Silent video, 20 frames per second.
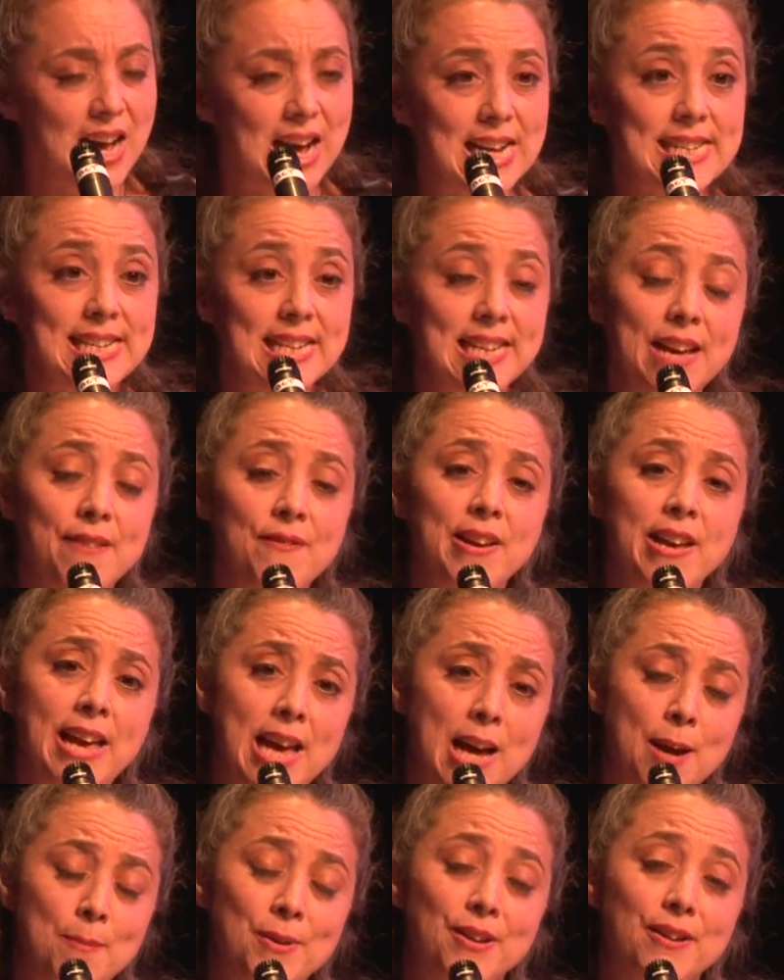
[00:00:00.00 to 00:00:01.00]
I did have a
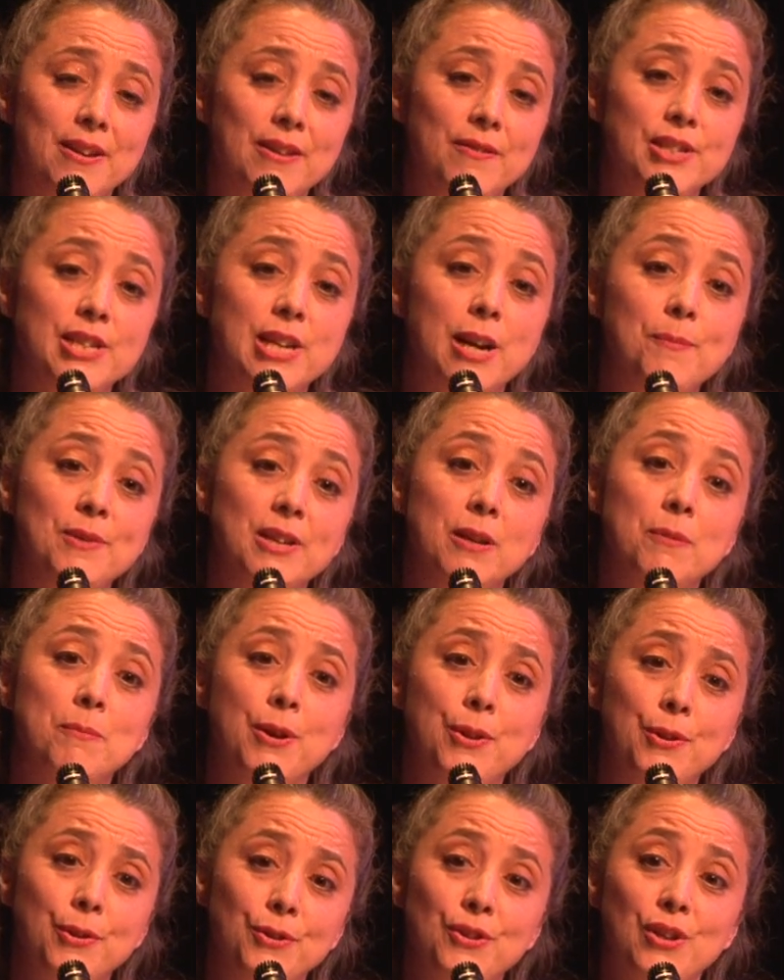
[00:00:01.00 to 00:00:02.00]
habit of adopting a
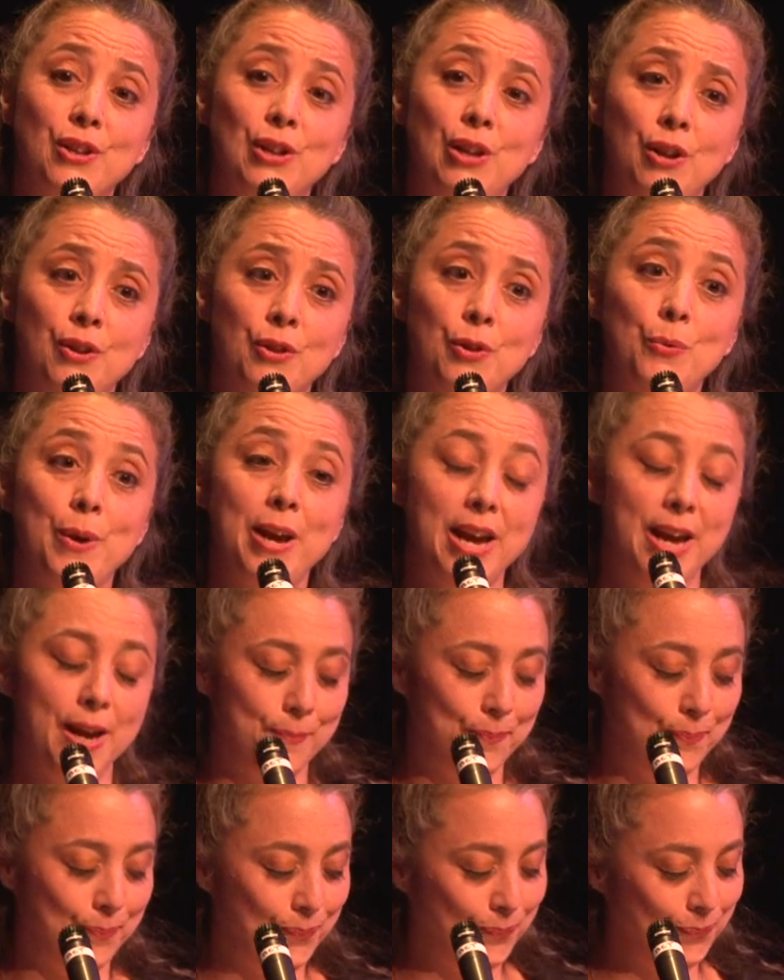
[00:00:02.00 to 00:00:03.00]
mothers along the way.
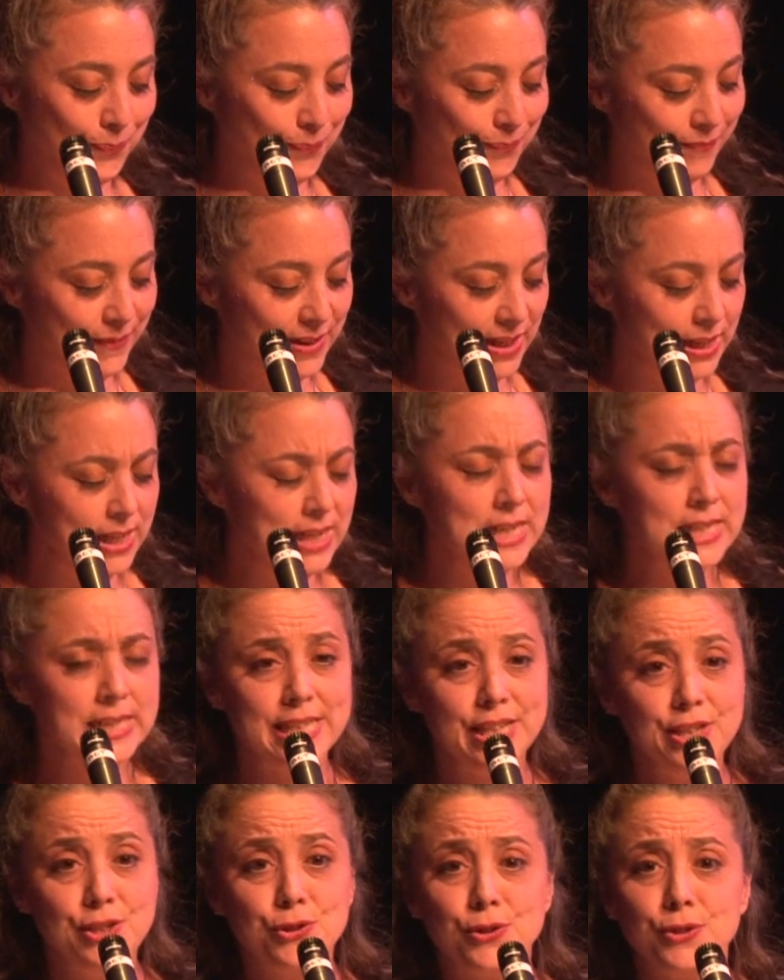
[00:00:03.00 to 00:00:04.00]

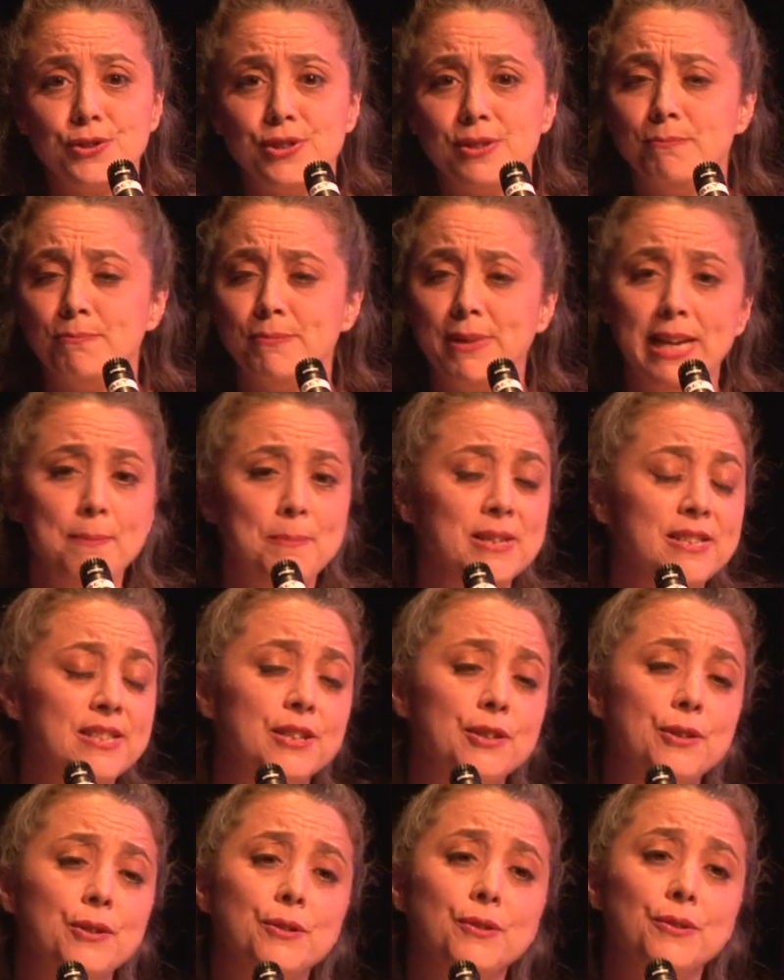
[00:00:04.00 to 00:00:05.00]
Teachers and
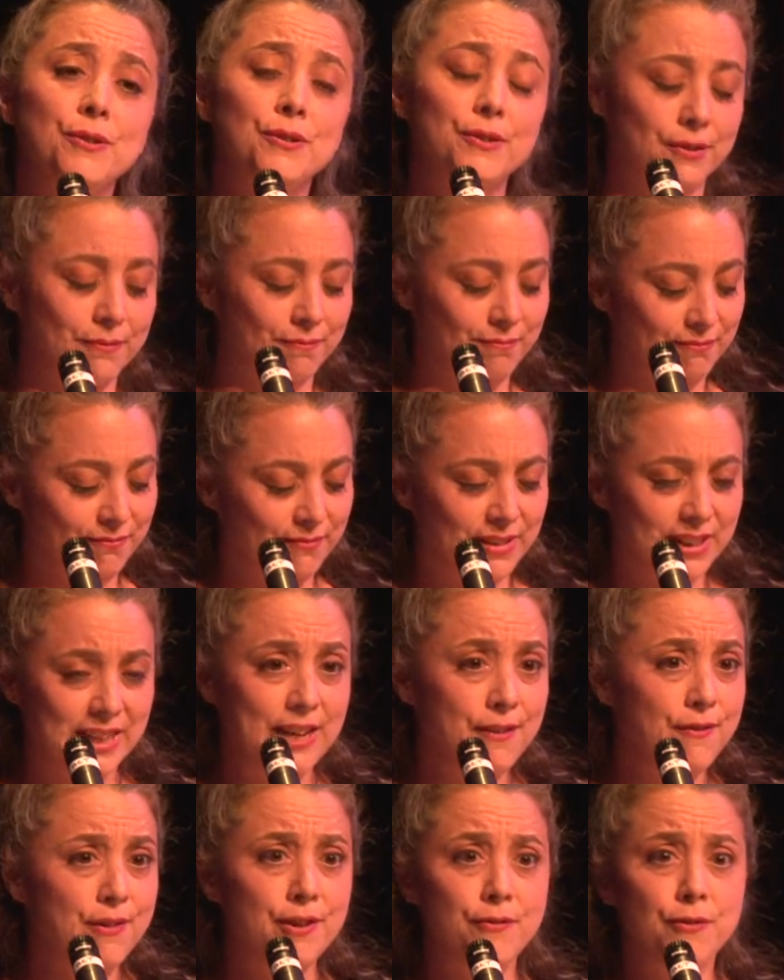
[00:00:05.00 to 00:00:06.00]
babysitters,
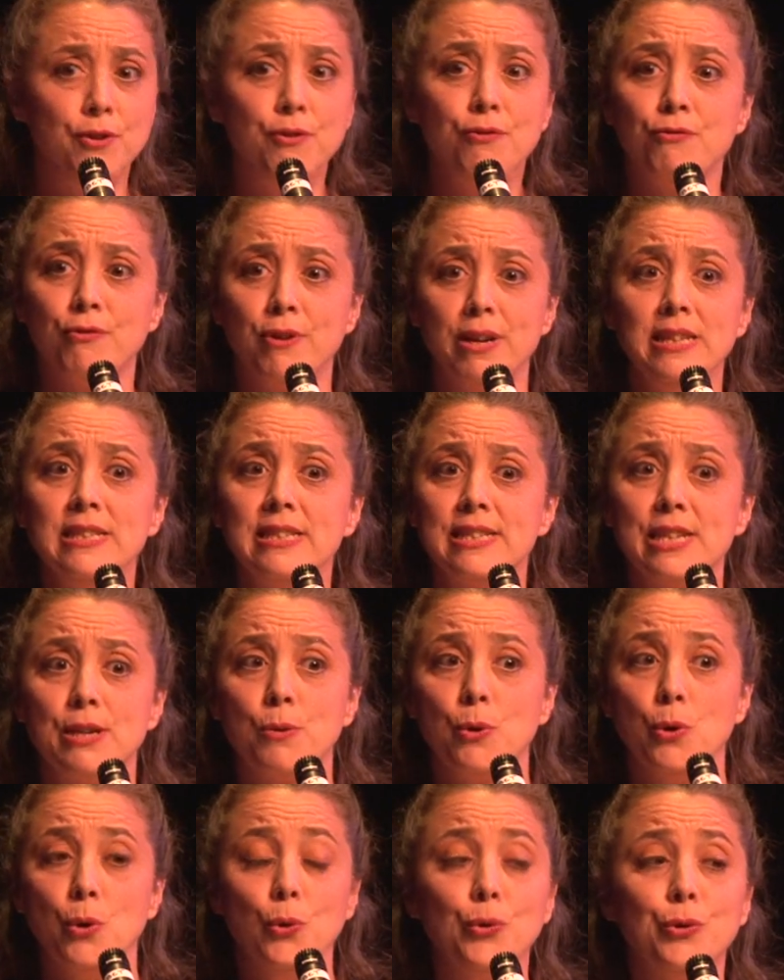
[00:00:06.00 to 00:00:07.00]
even a few friends
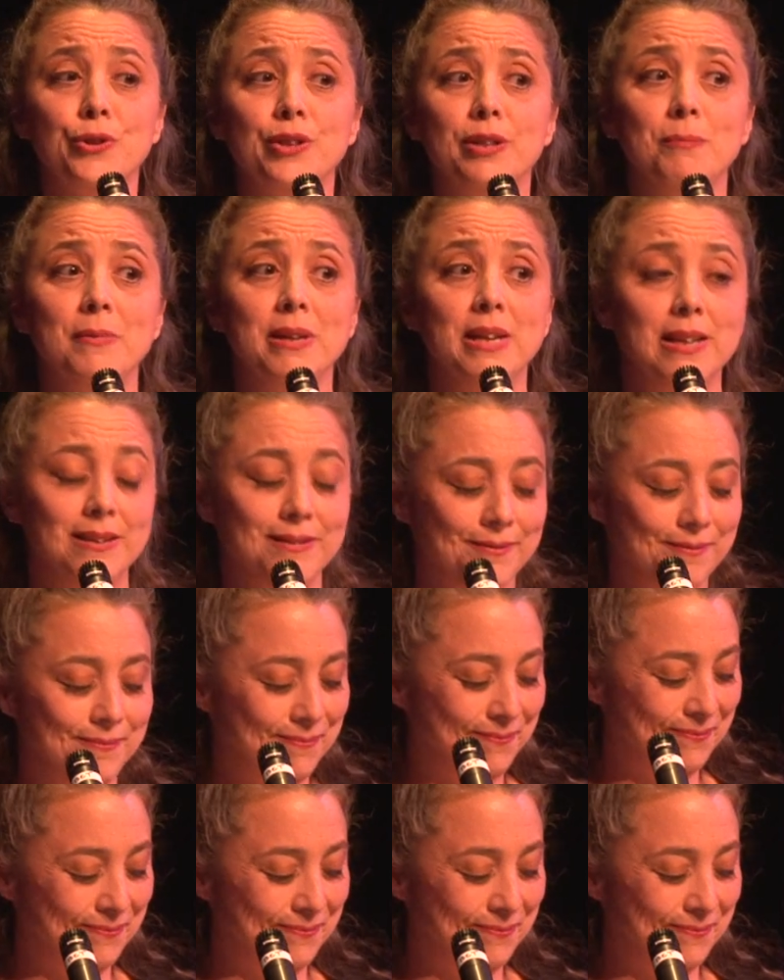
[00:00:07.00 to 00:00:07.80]
that were older than me.